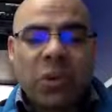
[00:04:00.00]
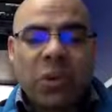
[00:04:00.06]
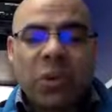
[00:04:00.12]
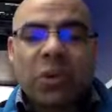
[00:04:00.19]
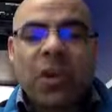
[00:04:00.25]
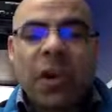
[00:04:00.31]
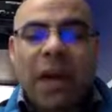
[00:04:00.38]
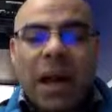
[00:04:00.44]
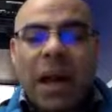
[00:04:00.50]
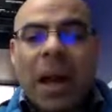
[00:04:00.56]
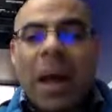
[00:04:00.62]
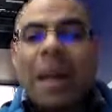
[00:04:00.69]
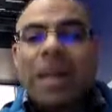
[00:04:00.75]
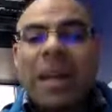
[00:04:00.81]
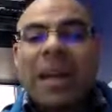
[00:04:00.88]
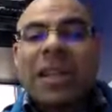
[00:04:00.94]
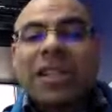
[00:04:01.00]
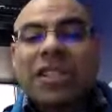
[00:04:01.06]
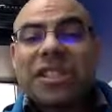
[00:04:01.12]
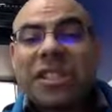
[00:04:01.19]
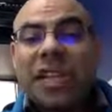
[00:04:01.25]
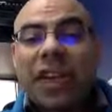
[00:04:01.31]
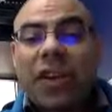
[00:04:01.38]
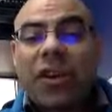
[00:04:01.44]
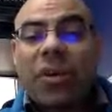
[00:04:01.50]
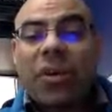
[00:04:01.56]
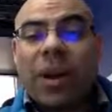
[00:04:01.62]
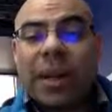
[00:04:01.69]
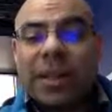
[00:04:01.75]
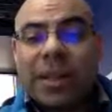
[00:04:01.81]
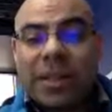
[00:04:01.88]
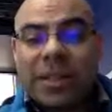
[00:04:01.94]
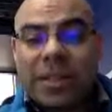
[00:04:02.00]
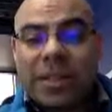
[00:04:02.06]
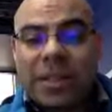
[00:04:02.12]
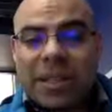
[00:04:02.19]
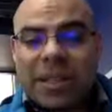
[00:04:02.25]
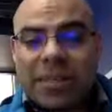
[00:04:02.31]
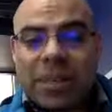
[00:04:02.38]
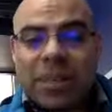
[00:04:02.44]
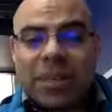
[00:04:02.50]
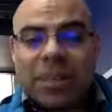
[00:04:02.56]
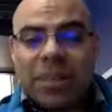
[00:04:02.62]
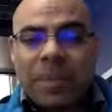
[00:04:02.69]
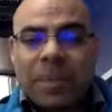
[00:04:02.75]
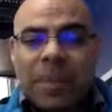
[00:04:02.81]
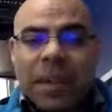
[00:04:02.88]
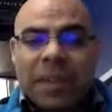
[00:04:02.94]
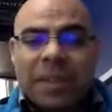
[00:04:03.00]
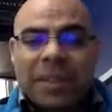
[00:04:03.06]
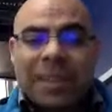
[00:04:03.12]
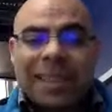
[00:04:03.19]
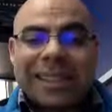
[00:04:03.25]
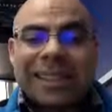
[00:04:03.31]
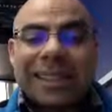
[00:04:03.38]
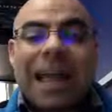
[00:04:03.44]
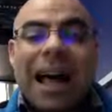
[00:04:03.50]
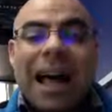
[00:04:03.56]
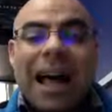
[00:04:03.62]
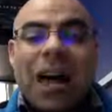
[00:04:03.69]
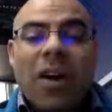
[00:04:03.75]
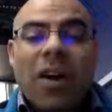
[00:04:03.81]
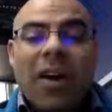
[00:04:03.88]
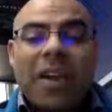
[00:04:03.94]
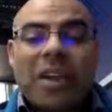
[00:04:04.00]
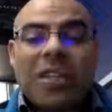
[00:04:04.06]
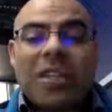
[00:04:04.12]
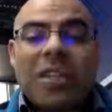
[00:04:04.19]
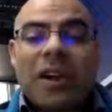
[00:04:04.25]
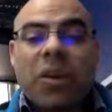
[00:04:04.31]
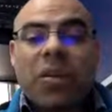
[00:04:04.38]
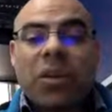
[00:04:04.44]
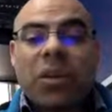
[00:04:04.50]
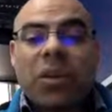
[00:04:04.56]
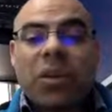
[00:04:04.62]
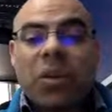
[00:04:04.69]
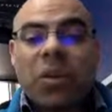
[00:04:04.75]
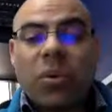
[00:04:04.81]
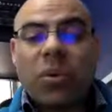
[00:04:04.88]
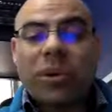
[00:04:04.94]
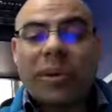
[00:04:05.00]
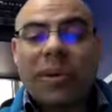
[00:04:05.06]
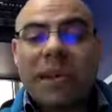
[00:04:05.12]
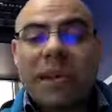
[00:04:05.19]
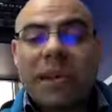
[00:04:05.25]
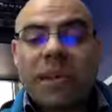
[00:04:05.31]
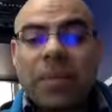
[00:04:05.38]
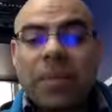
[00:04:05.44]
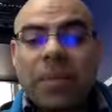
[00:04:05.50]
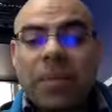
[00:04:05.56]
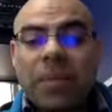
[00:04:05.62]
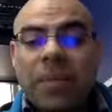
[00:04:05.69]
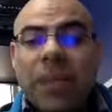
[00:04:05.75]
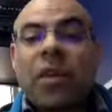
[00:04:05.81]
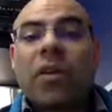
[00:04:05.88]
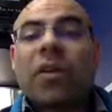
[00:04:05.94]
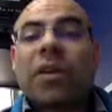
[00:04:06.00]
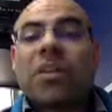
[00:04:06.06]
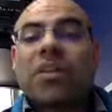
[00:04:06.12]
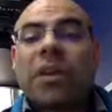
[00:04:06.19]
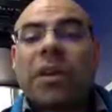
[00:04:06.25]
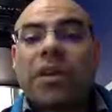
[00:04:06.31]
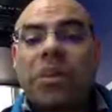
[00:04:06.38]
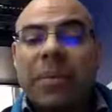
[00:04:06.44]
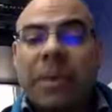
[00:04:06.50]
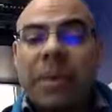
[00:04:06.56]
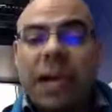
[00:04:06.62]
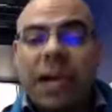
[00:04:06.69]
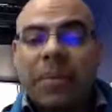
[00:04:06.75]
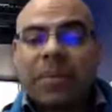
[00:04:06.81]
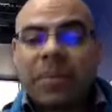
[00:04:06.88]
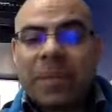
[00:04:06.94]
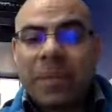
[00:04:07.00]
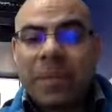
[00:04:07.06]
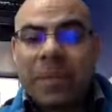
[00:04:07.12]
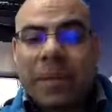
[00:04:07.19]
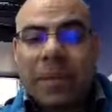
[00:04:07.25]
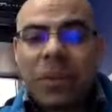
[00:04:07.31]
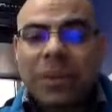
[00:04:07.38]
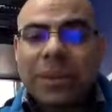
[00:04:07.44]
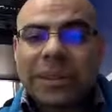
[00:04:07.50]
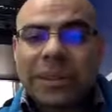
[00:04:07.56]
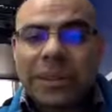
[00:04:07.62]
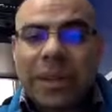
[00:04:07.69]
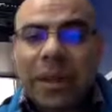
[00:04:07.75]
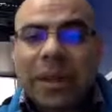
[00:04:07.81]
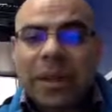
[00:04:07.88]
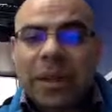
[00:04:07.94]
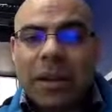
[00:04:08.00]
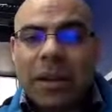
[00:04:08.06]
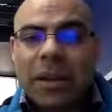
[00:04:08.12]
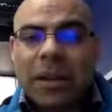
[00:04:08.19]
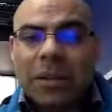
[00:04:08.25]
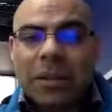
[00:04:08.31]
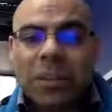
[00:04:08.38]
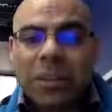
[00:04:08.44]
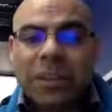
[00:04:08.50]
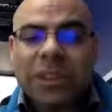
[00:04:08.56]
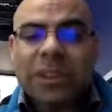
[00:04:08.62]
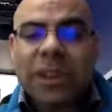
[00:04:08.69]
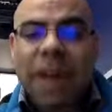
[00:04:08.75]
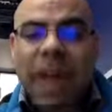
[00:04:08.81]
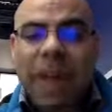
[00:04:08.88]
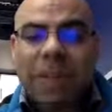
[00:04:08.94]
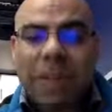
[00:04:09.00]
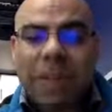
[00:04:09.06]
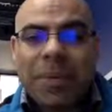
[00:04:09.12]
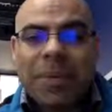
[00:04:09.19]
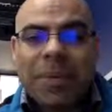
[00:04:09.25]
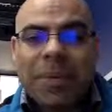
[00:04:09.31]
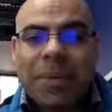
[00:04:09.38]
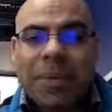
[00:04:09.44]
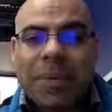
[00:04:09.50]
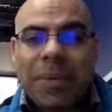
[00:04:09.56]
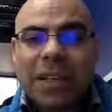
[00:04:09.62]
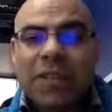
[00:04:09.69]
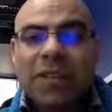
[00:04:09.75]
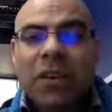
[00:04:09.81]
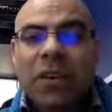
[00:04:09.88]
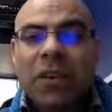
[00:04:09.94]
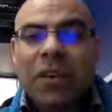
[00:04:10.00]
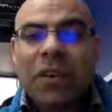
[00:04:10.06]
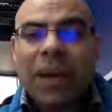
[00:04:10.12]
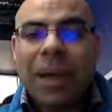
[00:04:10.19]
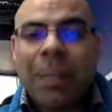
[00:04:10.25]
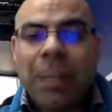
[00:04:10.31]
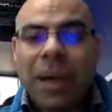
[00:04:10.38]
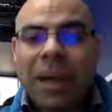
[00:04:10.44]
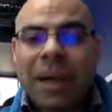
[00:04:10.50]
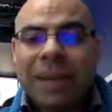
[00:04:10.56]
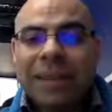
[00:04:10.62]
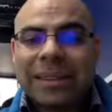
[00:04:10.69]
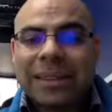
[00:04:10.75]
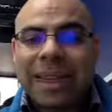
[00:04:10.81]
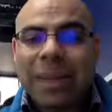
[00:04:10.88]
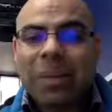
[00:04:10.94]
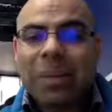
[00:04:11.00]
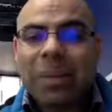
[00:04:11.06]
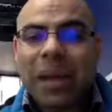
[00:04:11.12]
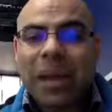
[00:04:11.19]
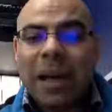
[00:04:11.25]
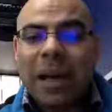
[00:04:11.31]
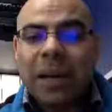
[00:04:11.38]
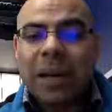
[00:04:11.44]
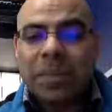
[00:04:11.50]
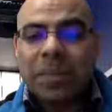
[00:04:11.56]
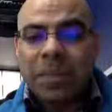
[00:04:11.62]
look like, but let's just get cracking into this, right? To start, I need to know what the chords are, and I'm going to begin with that. Because what's going to happen is that if I look at my template,